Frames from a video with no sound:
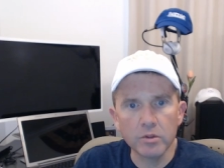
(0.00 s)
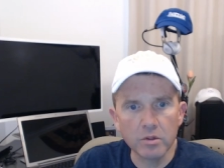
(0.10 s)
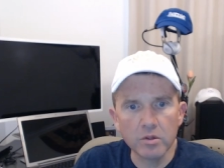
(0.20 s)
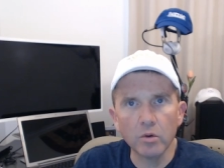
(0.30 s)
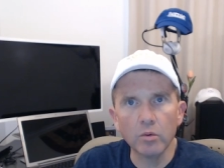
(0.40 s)

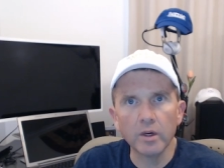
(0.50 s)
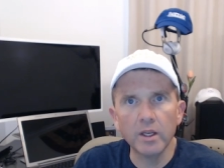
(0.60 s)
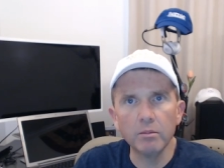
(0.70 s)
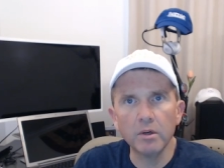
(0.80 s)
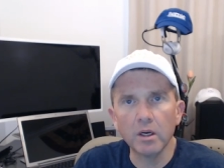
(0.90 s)
So we're
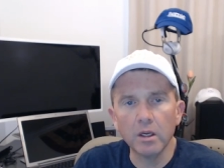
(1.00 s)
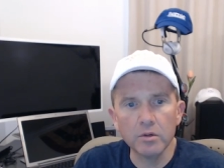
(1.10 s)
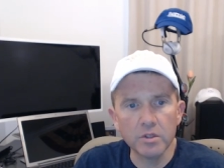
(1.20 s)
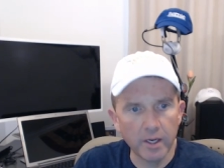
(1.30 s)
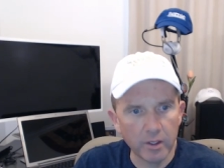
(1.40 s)
keeping a close
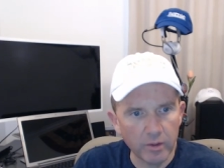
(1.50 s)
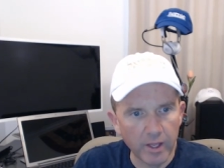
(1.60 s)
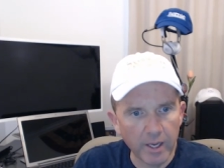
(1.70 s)
eye on that.